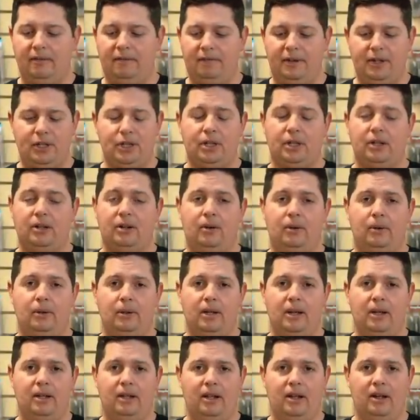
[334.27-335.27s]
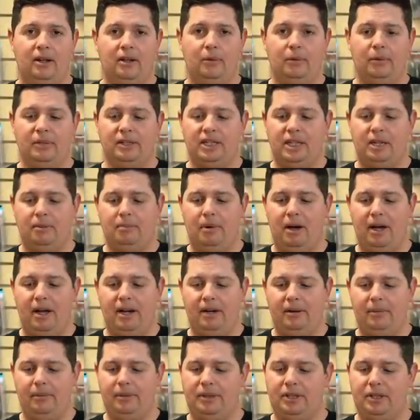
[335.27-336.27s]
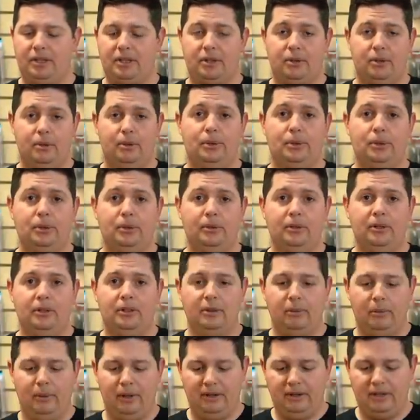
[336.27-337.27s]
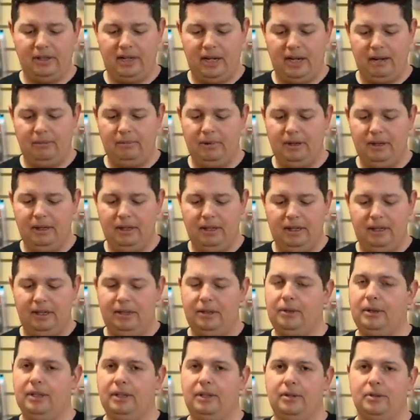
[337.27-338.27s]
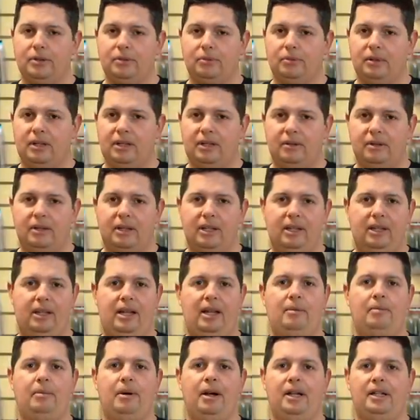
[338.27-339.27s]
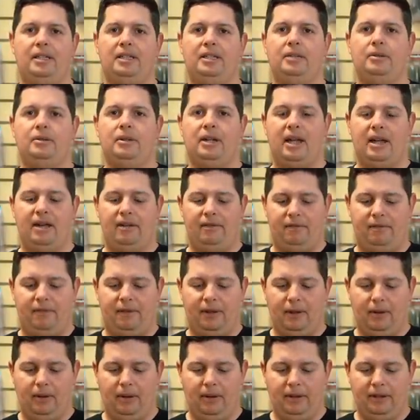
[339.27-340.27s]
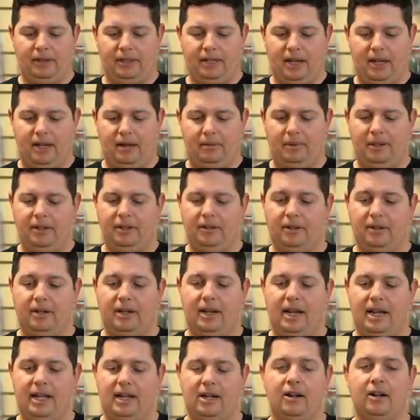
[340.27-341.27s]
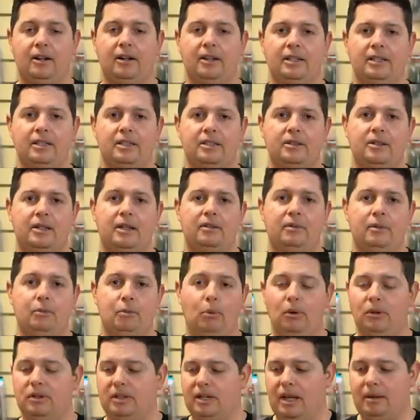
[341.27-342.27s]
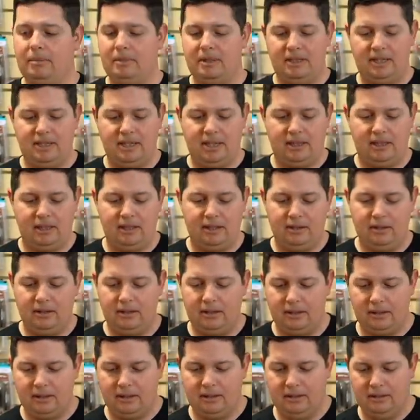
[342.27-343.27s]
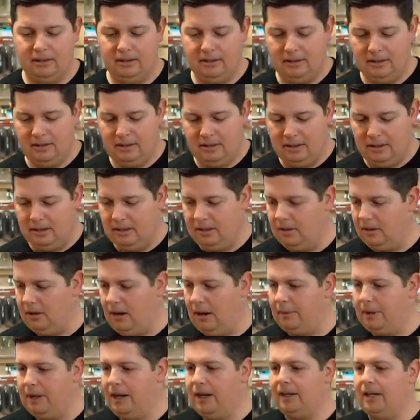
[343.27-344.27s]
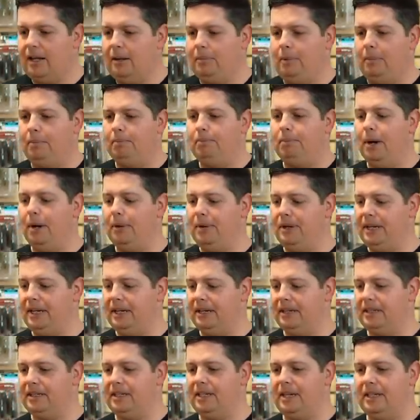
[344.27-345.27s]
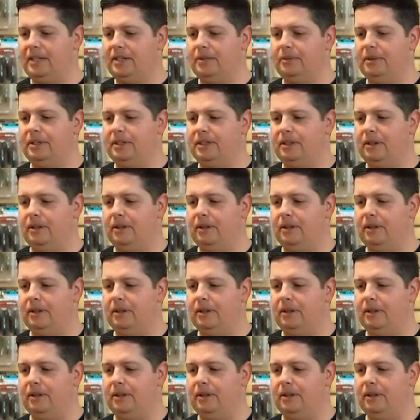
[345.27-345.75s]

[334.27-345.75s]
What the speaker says: Fish are gonna hold on longer once they bite it, which is crucial during the wintertime. You get those really, really light bites that you can't feel all the time, and they're gonna hang on to this to give you more time to set the hook. All right, we got a couple boating accessories.